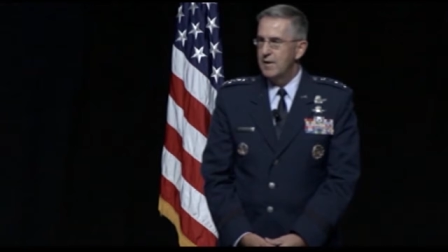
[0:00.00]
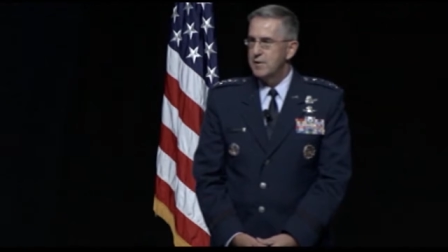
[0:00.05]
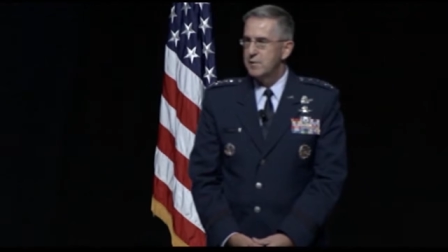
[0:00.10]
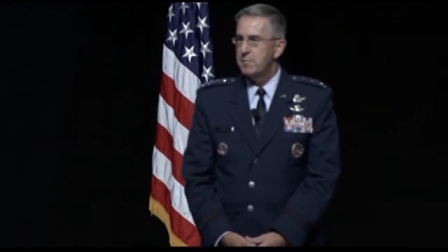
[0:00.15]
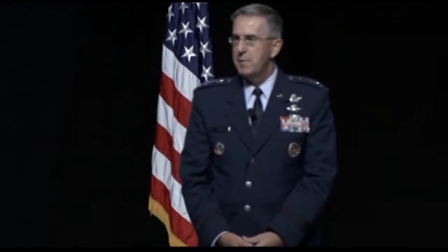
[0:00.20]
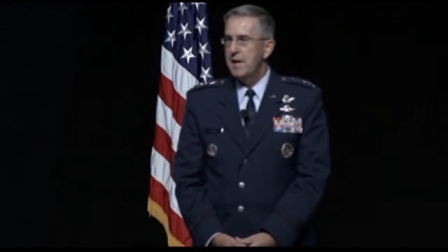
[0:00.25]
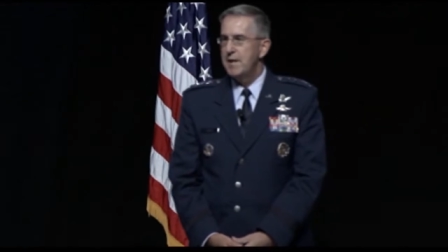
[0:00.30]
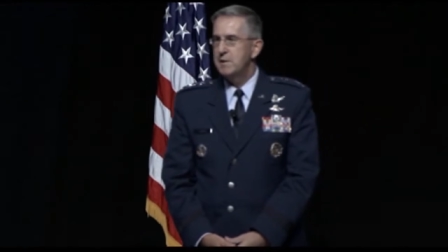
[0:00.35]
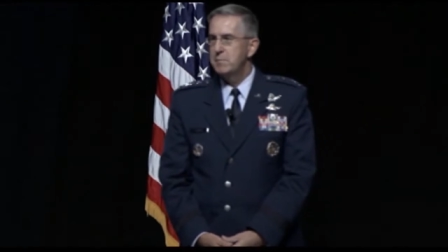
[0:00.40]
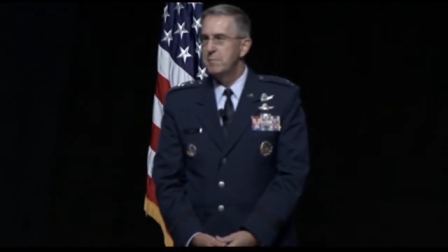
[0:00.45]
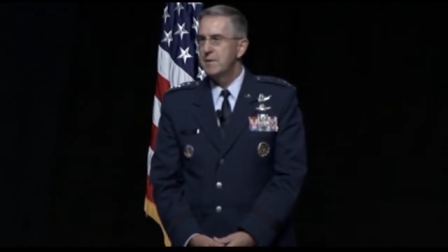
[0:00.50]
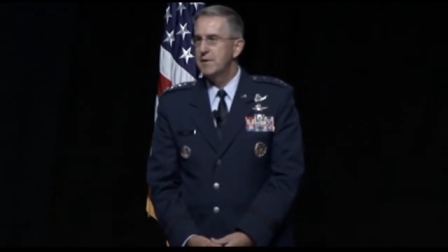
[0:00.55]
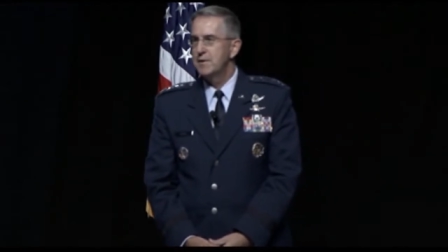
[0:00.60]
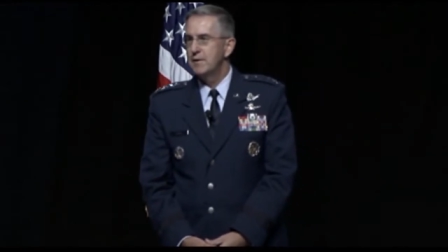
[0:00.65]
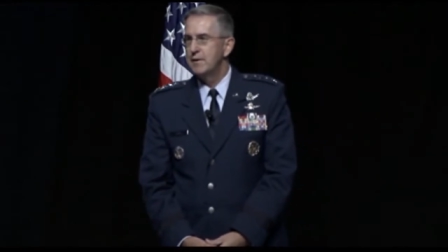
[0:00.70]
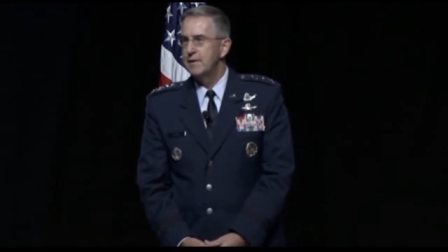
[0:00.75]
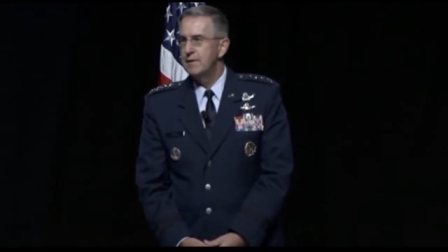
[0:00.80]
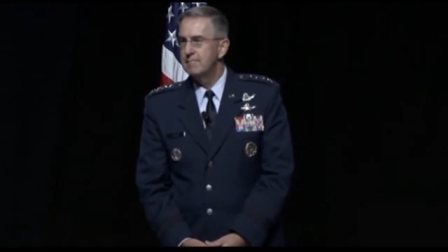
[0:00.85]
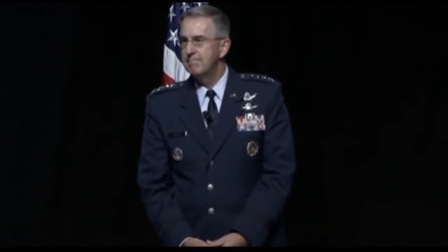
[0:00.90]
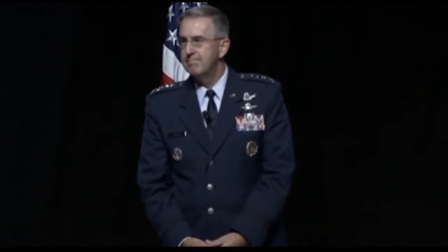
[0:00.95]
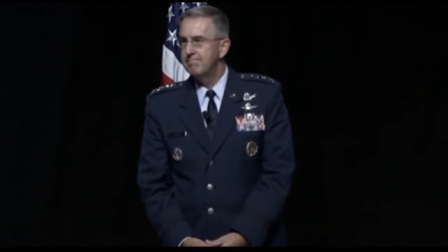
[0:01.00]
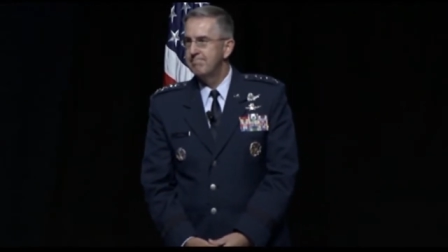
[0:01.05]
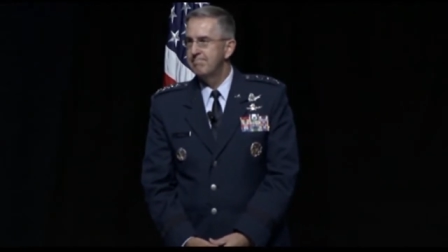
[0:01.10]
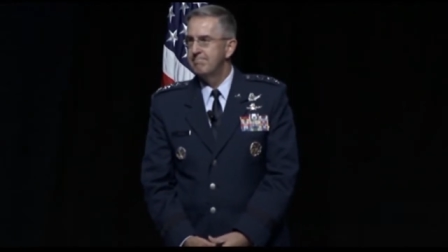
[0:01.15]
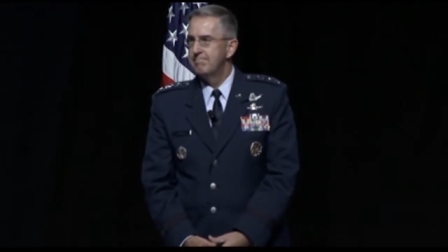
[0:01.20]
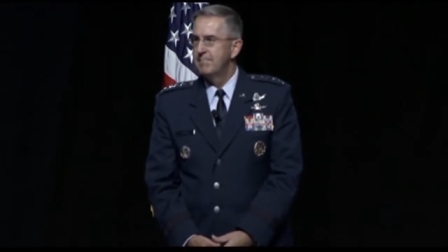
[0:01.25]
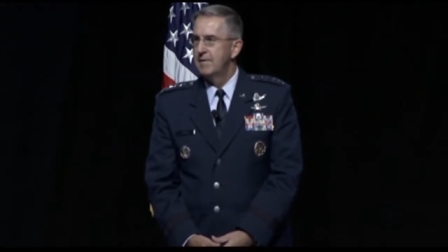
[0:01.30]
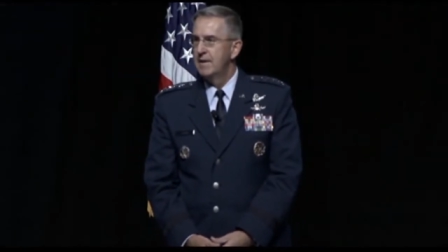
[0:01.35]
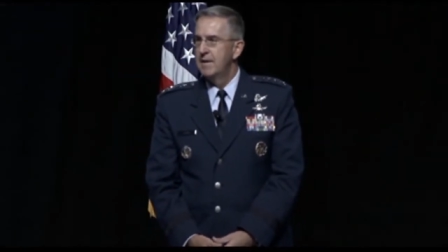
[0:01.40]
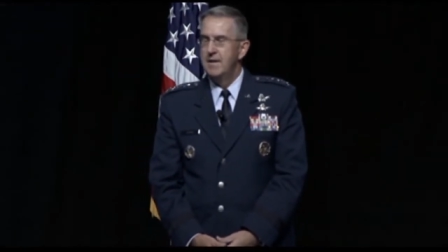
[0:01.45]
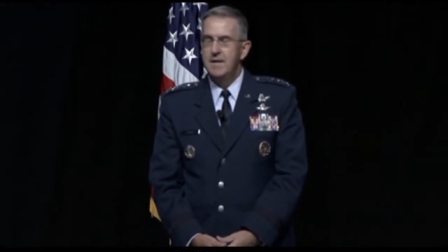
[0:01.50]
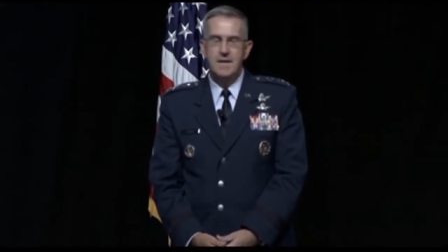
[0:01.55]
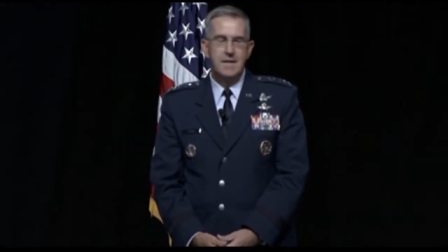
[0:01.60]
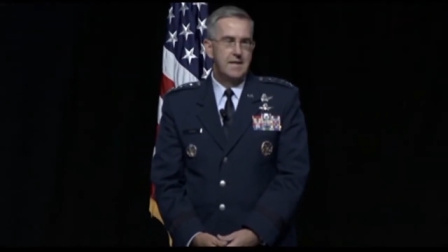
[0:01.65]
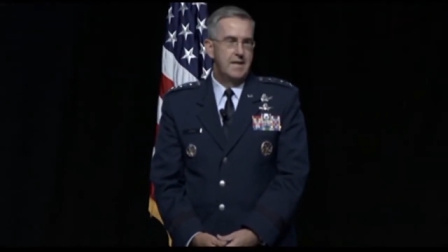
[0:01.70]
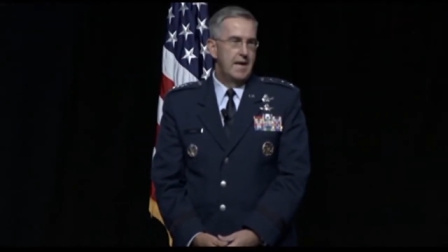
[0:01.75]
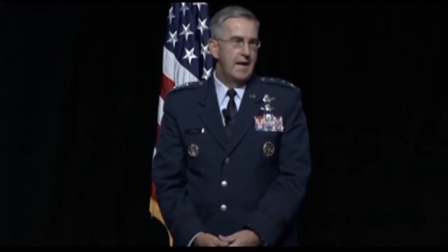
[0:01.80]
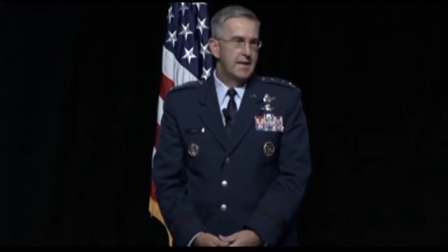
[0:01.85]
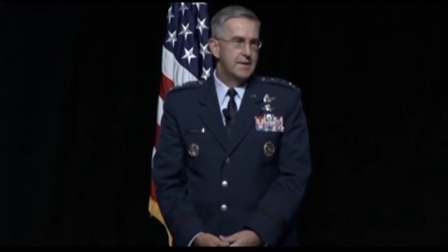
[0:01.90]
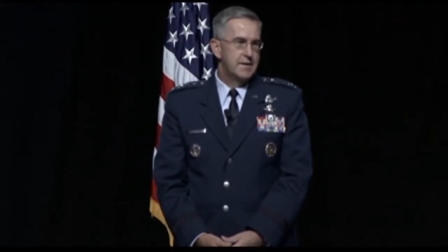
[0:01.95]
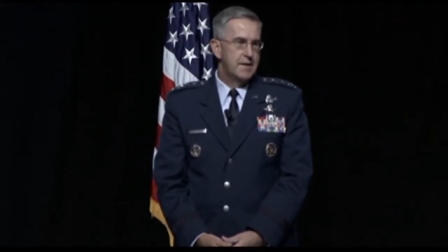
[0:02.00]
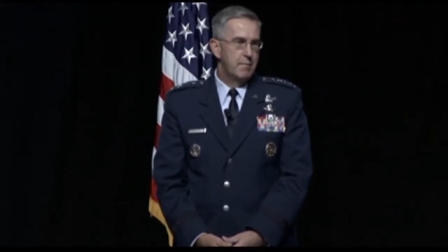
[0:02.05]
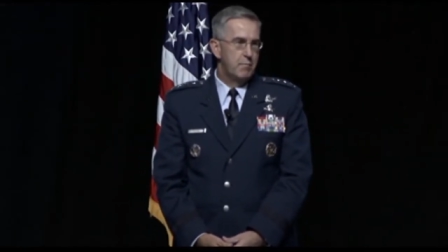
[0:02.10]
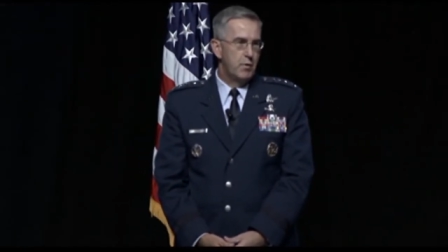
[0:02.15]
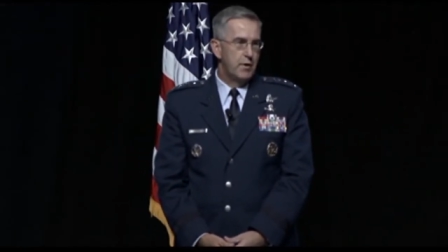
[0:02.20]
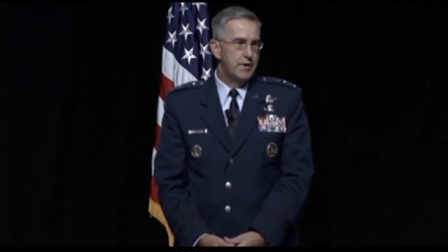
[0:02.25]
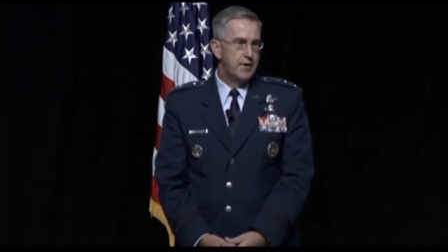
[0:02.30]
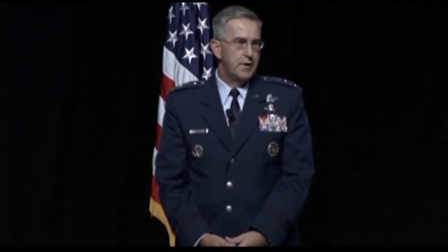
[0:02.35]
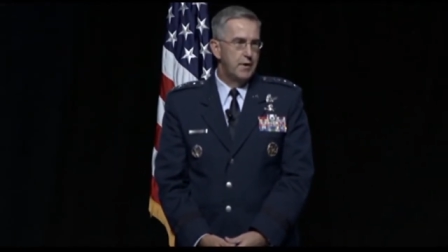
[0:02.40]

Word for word: Air to space missile. The asm